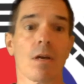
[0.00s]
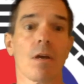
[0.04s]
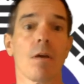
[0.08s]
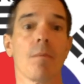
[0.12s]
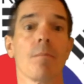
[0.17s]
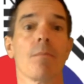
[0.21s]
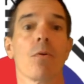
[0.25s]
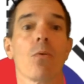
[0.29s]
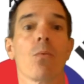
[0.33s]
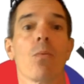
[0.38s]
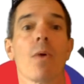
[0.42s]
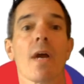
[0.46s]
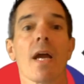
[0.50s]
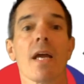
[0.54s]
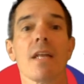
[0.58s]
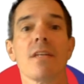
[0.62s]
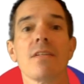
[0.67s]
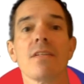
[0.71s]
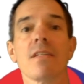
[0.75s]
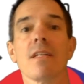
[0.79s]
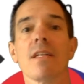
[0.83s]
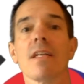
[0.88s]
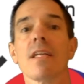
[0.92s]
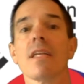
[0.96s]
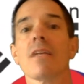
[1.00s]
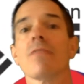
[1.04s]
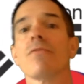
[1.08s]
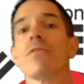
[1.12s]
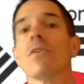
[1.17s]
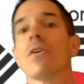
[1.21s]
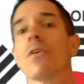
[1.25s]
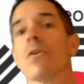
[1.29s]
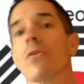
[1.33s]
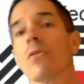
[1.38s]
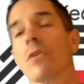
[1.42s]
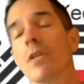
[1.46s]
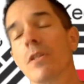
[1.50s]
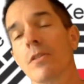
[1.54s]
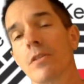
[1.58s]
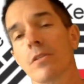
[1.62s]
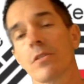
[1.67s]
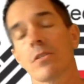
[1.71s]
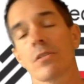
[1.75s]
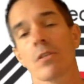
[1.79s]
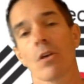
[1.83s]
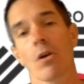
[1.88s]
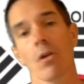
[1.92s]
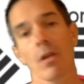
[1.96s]
But where does it leave not only the
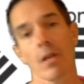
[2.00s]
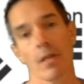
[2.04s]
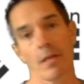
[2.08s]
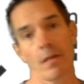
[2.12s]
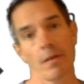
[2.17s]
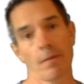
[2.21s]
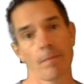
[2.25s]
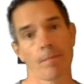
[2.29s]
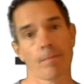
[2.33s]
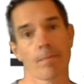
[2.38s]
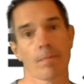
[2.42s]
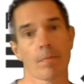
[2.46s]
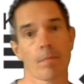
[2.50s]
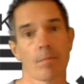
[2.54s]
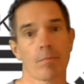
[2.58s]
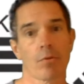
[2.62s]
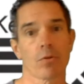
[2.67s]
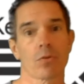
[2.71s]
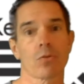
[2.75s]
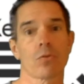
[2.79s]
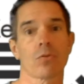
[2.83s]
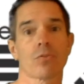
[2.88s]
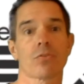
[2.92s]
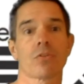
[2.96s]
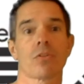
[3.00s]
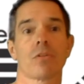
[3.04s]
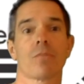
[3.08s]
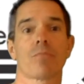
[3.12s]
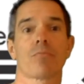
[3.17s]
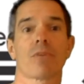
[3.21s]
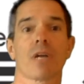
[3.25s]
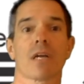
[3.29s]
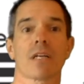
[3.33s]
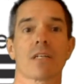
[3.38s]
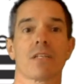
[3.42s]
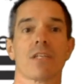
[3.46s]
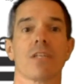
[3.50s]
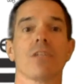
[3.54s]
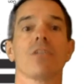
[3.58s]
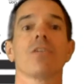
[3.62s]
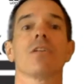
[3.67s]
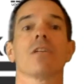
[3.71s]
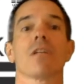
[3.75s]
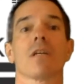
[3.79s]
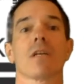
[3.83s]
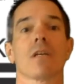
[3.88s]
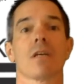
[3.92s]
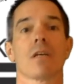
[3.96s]
scholar, but also the
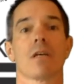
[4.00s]
practitioner,